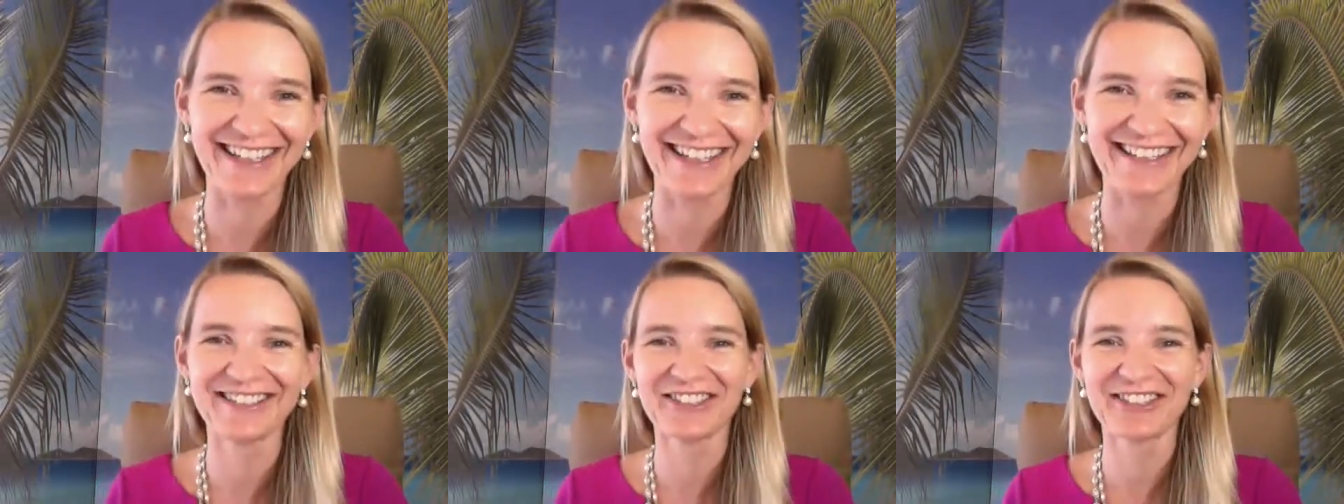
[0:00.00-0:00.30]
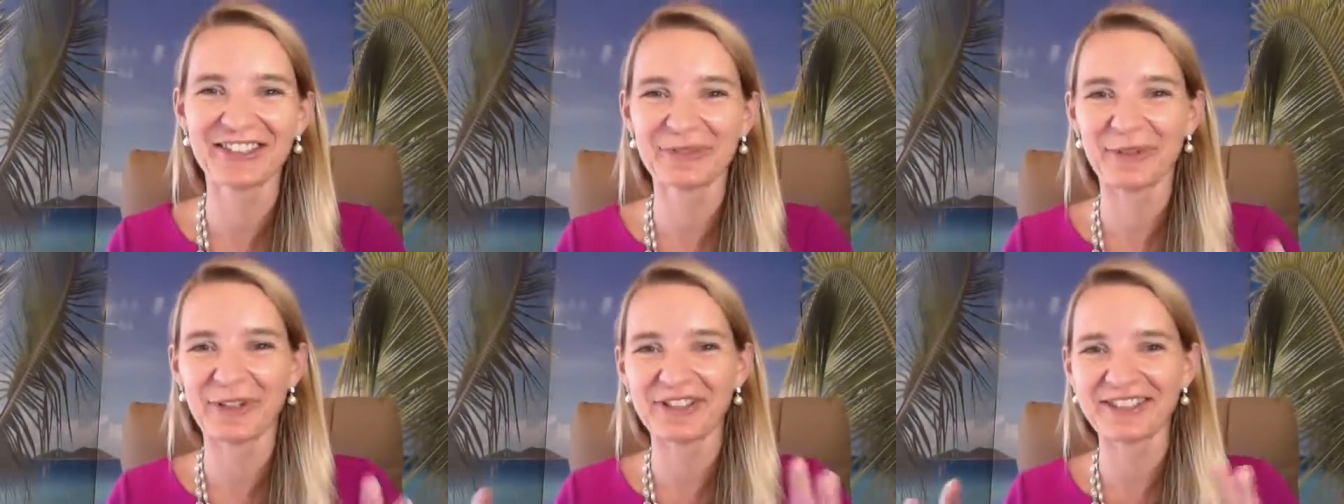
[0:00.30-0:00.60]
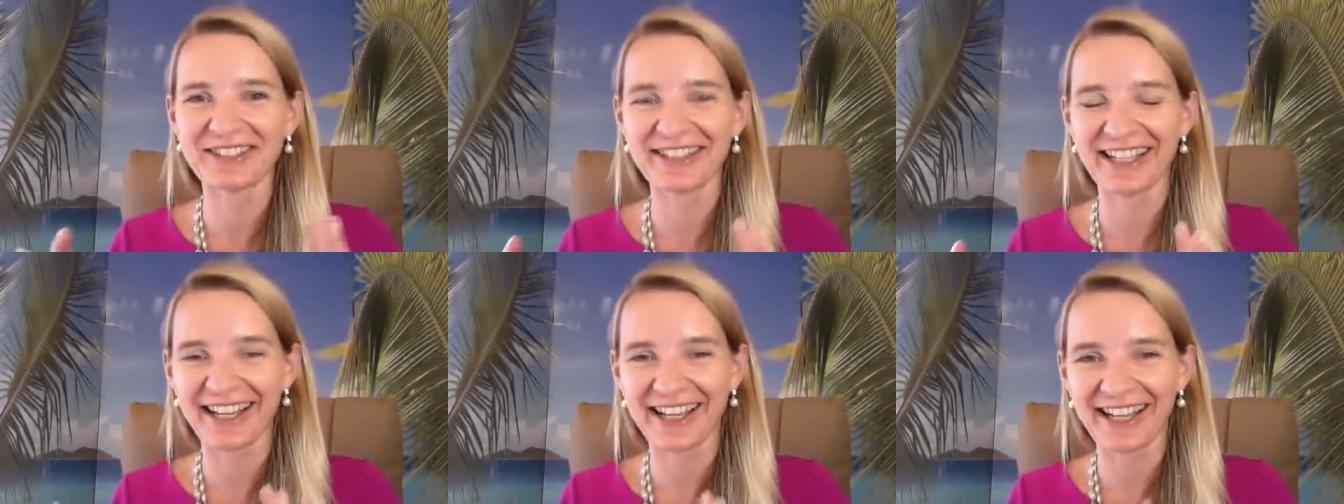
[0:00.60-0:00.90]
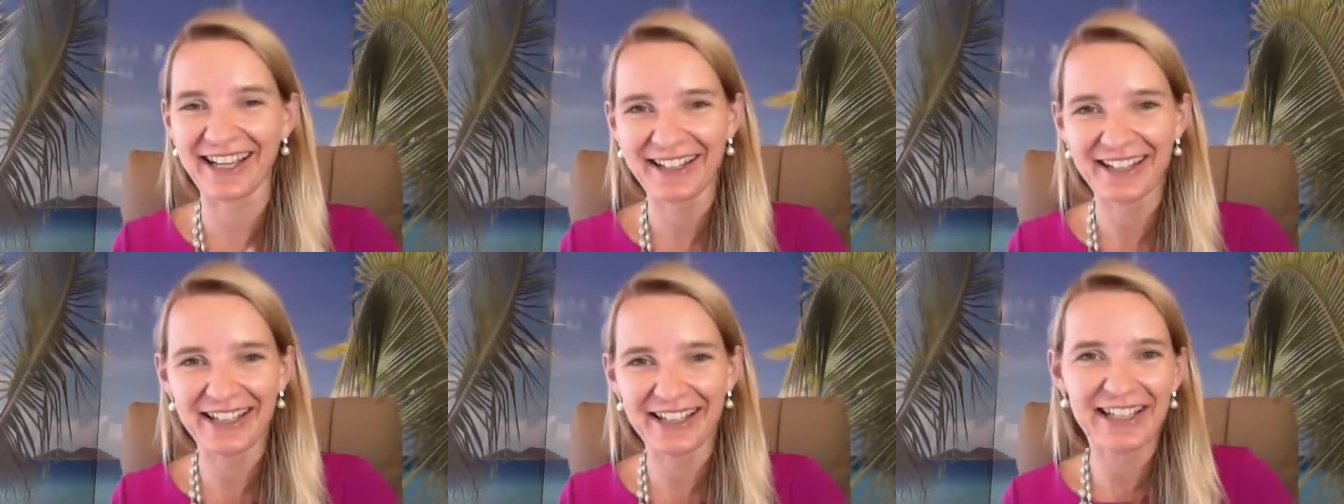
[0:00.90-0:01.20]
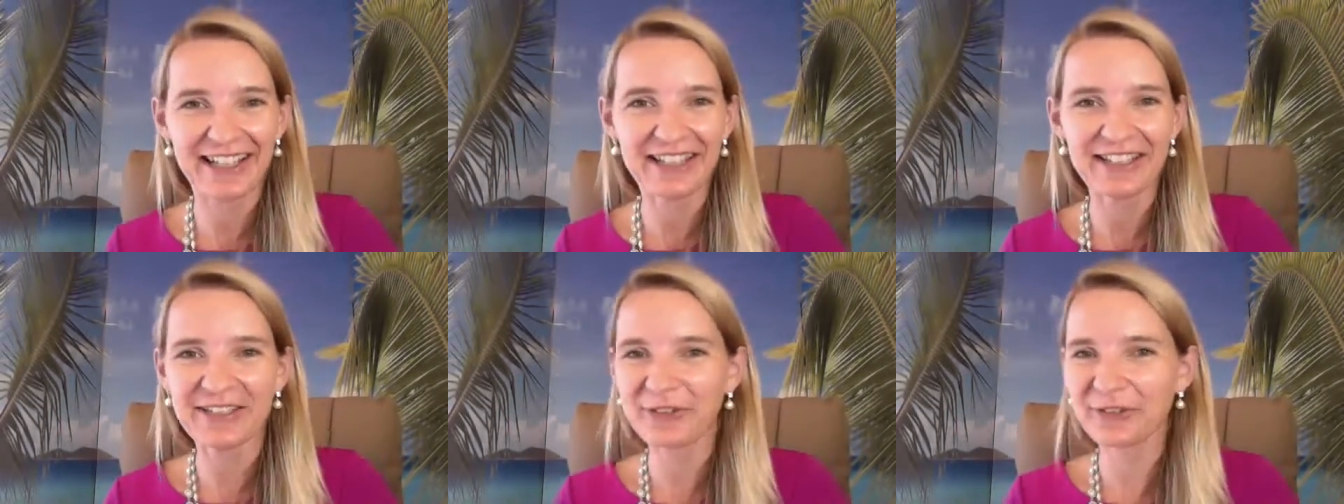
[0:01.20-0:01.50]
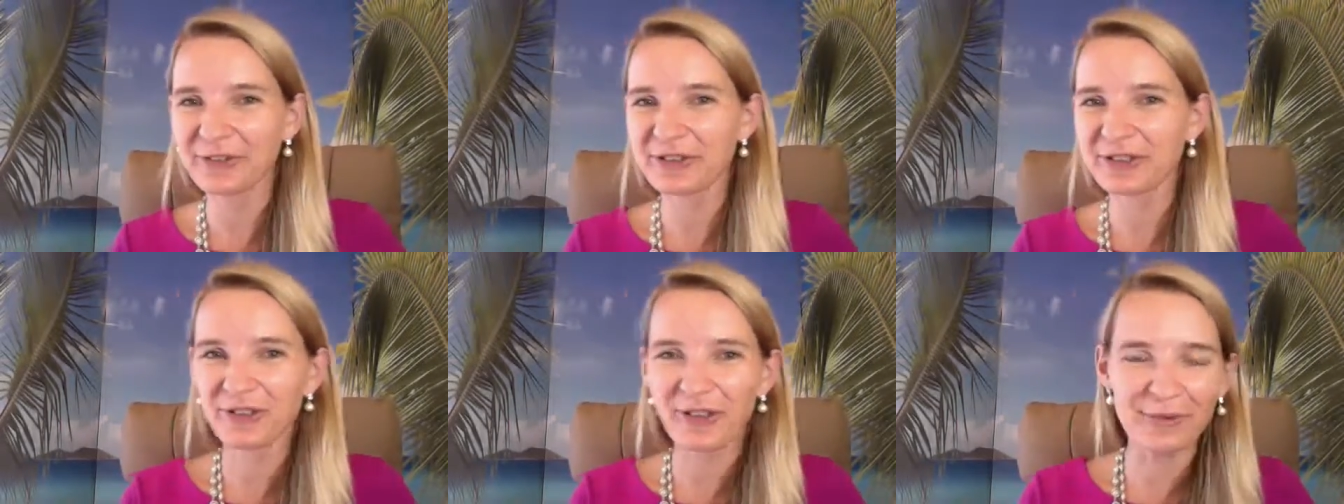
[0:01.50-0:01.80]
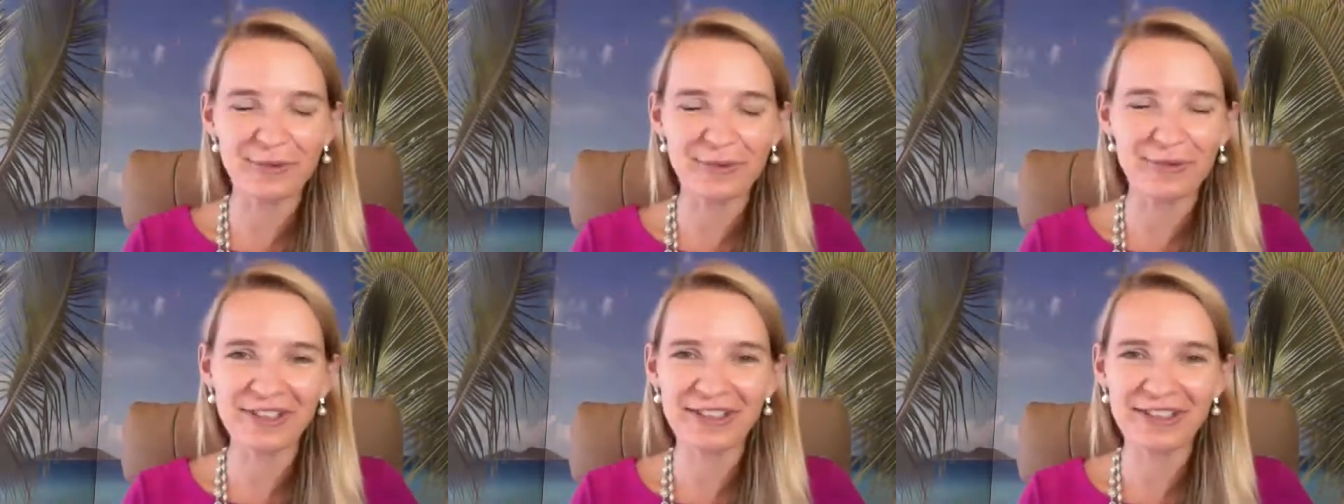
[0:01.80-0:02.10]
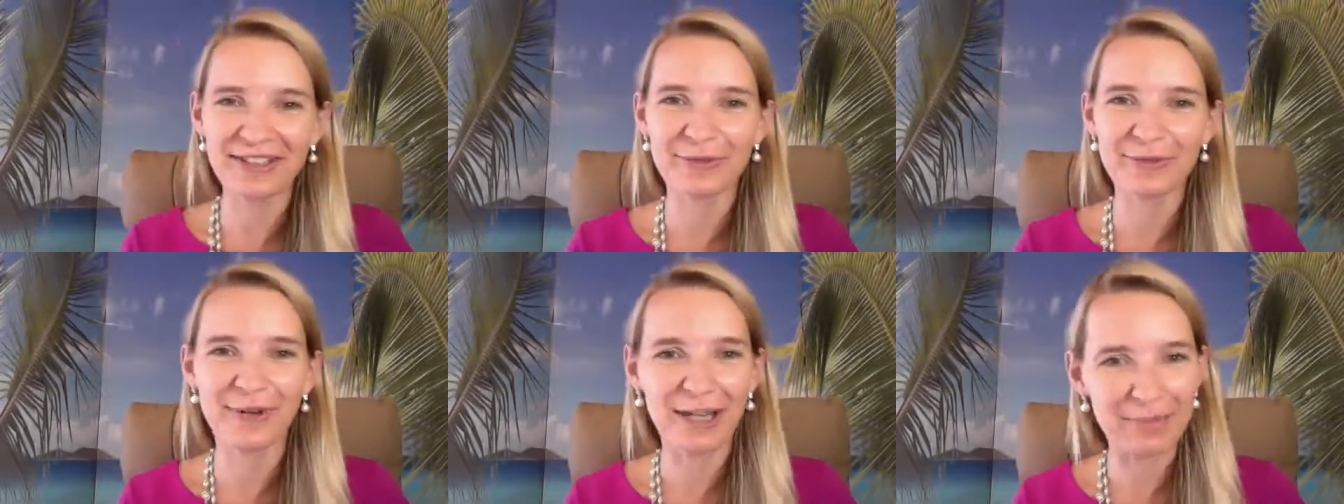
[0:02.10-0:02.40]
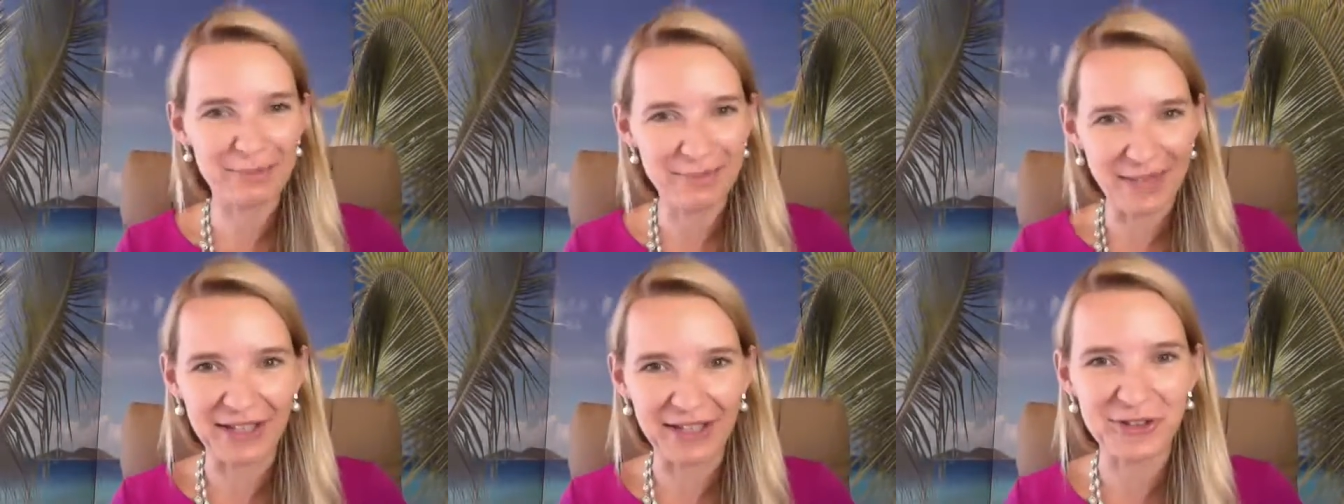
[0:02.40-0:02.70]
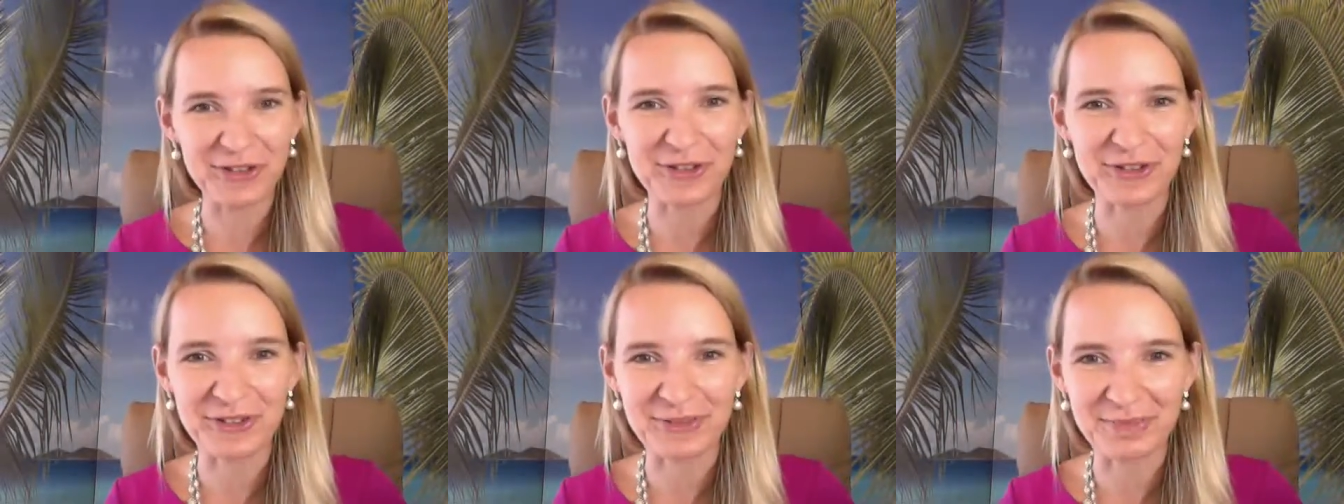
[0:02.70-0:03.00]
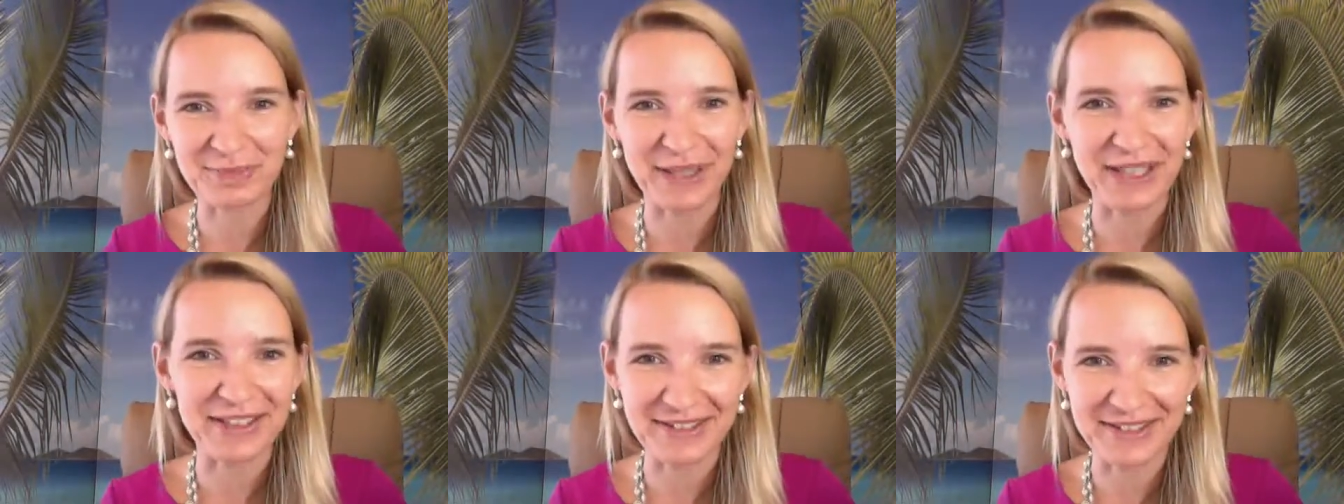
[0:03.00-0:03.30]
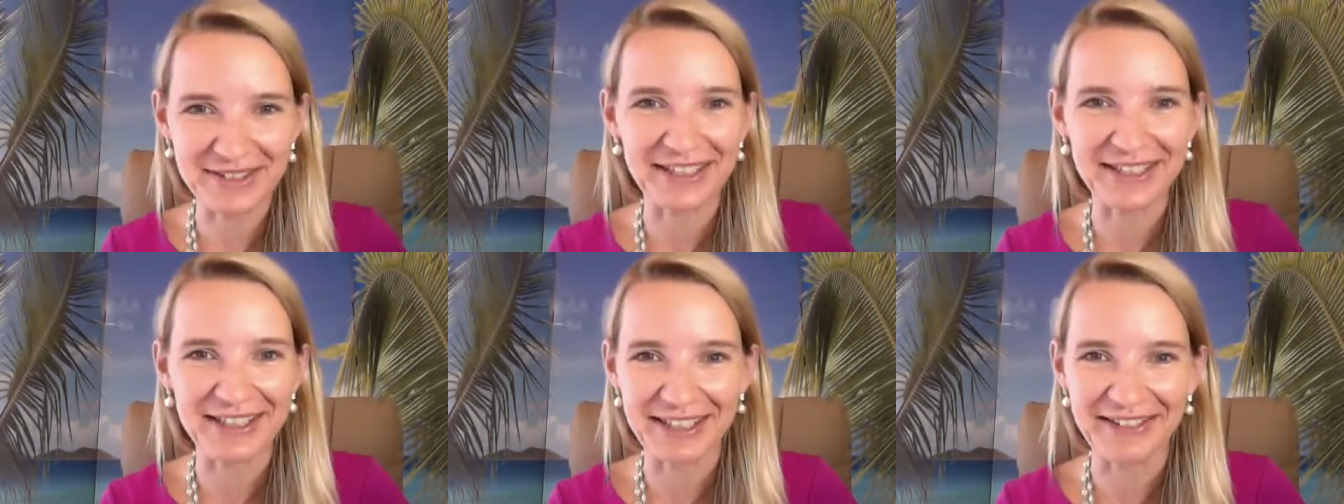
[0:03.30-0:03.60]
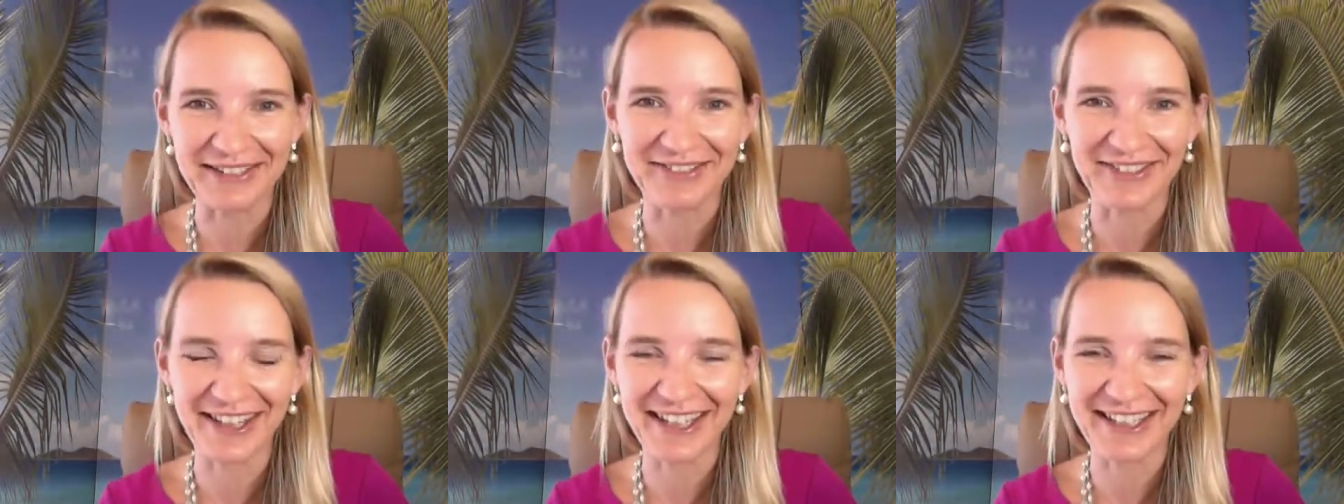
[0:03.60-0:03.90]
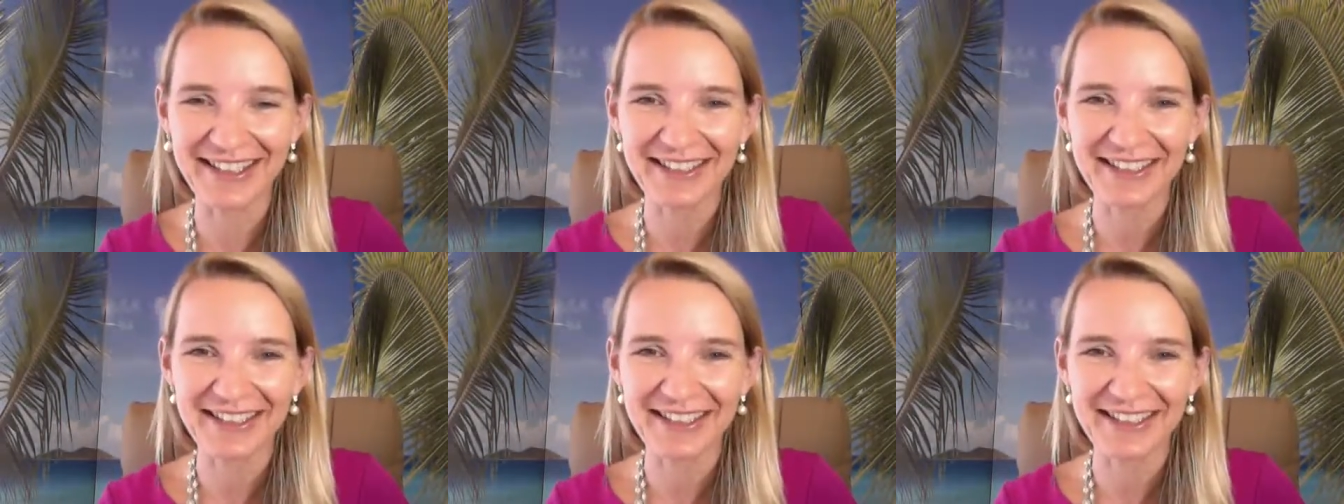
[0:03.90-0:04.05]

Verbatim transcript: You just want to say, you know, you're not really the right match, basically, right?